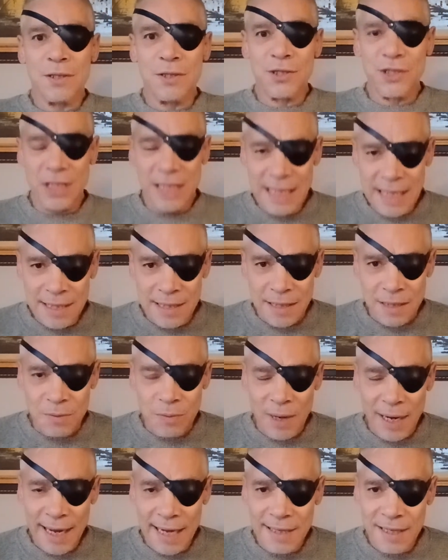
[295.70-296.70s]
Jesus,
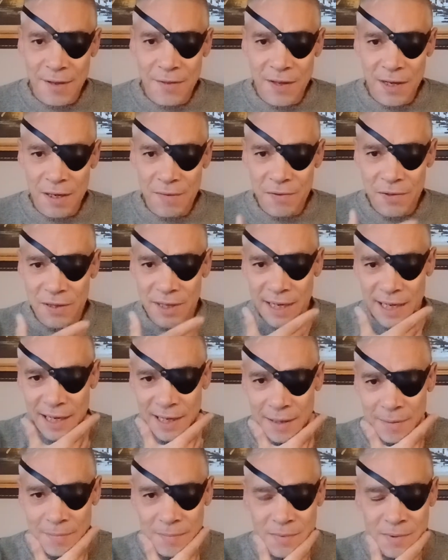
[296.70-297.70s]
why can't I think of her
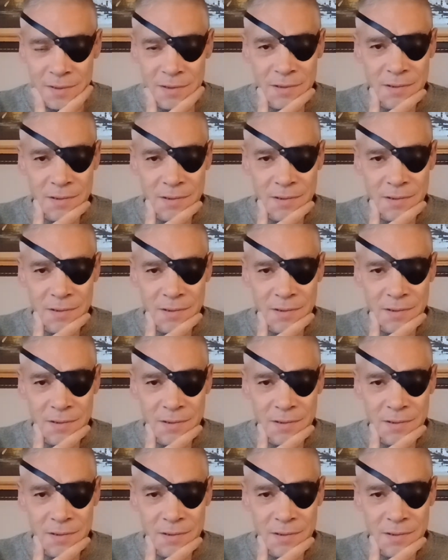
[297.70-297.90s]
name?